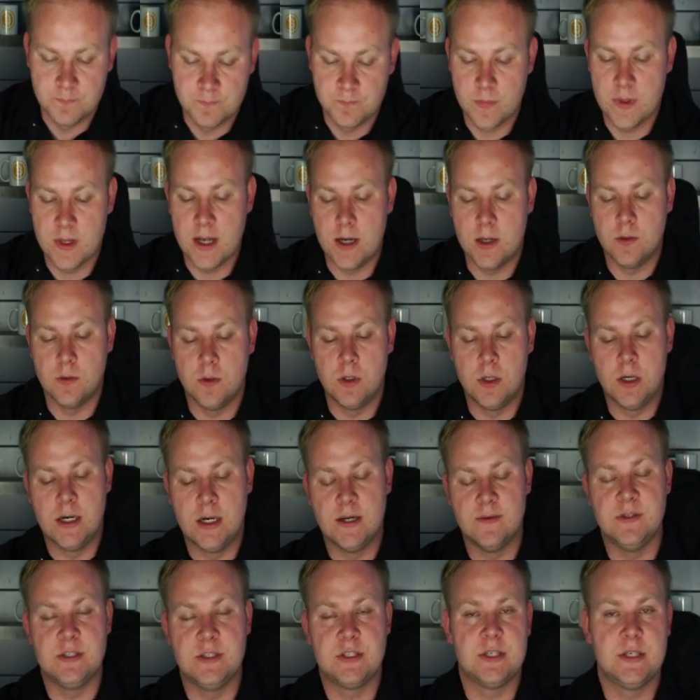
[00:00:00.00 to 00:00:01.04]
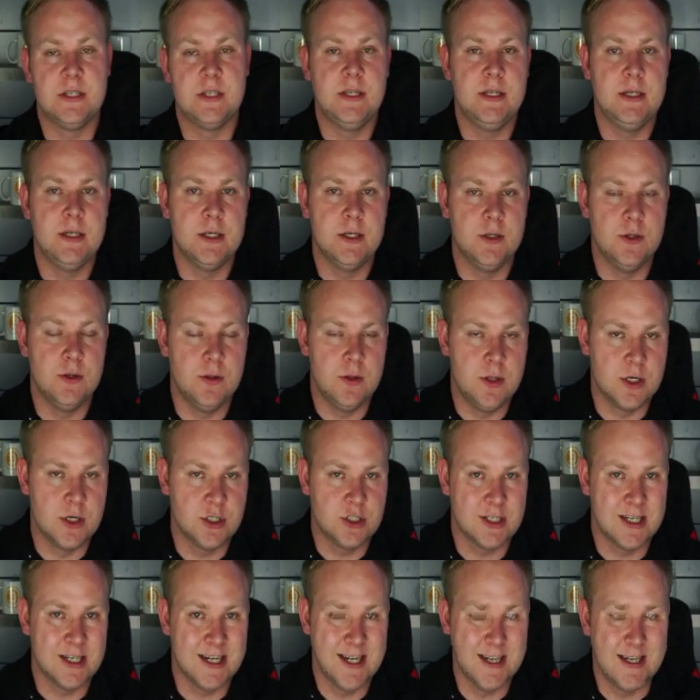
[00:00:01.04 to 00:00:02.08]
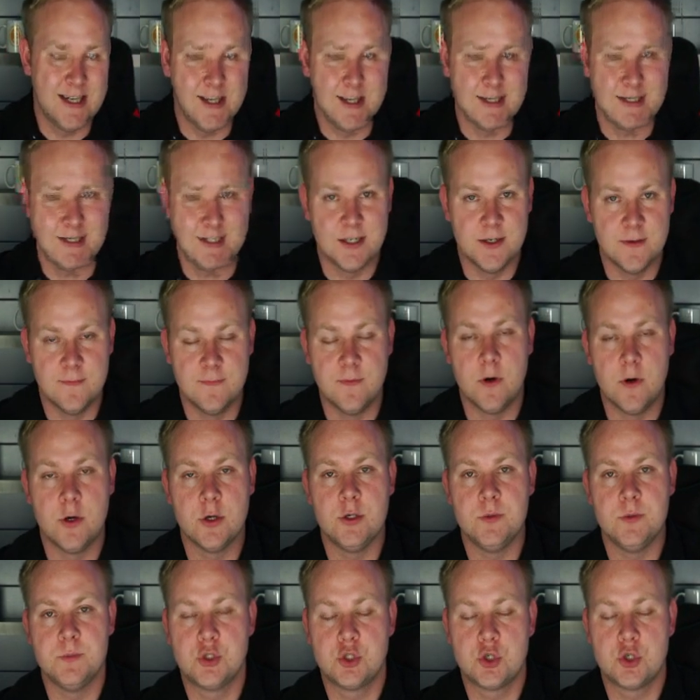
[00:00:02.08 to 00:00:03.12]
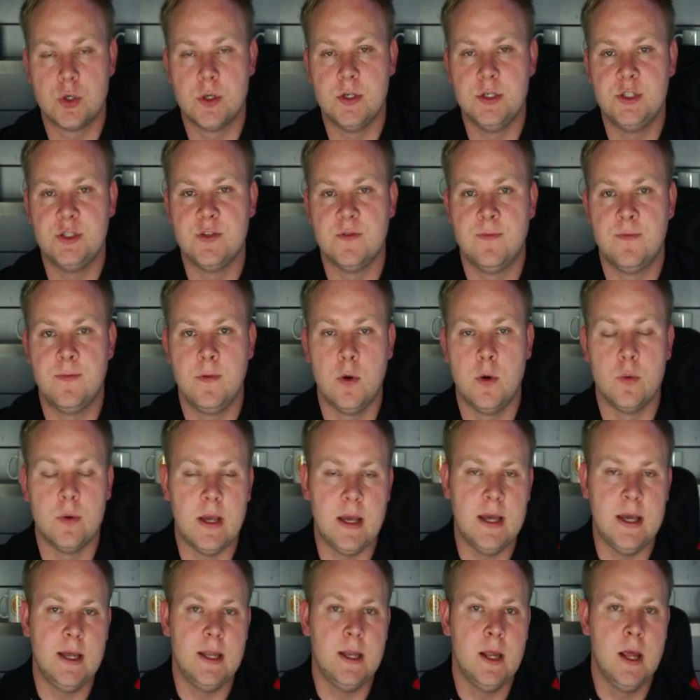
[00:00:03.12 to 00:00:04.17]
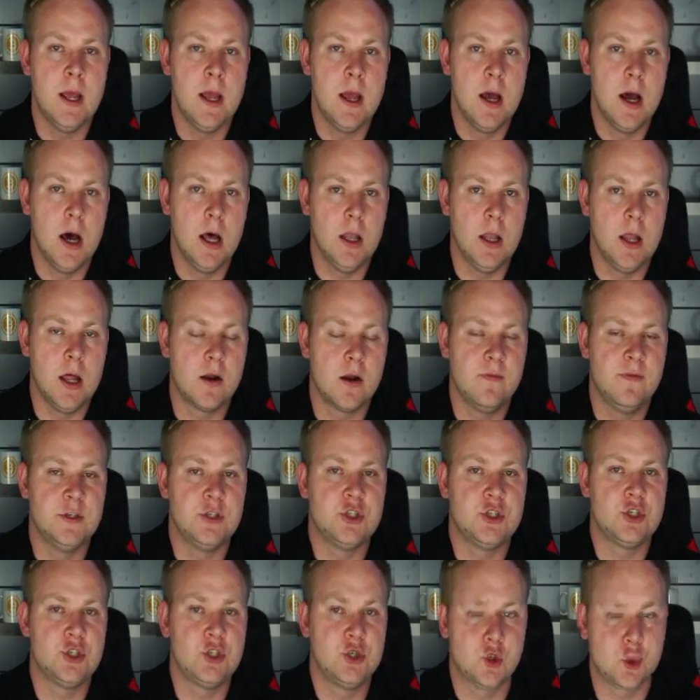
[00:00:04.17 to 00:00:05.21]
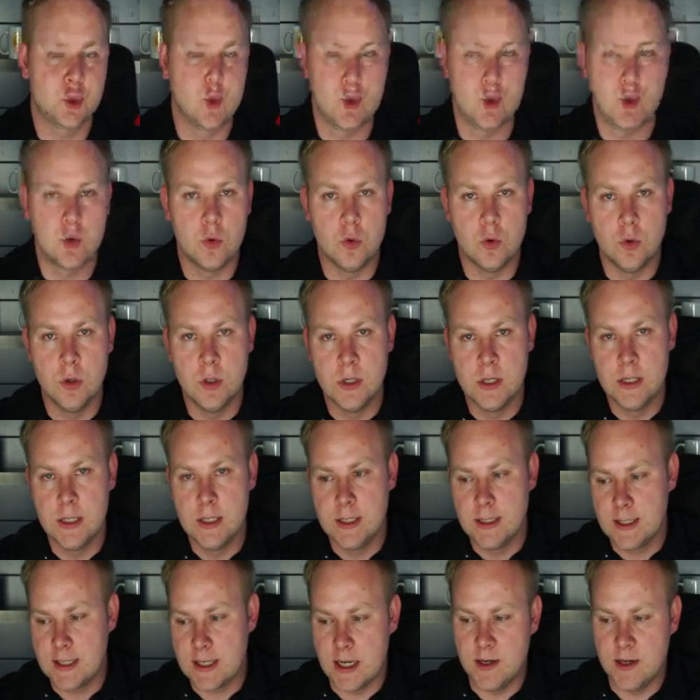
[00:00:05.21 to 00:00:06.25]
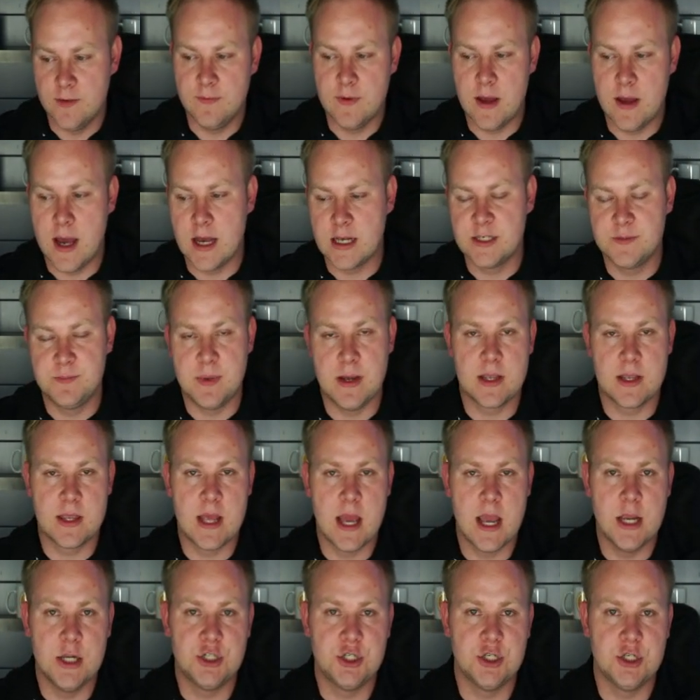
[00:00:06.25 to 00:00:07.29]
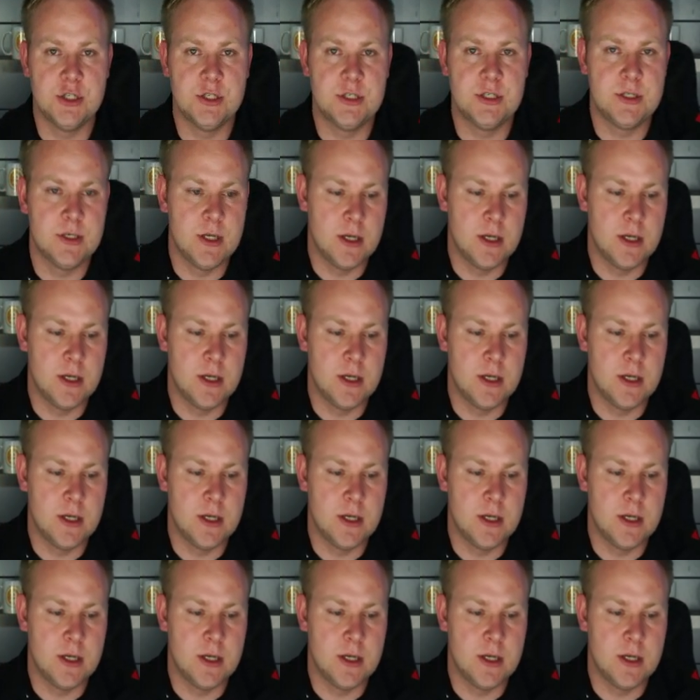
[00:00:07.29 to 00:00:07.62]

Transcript: Now, obviously, there's a lot of volume starting to flow in, a lot of historical kind of expectations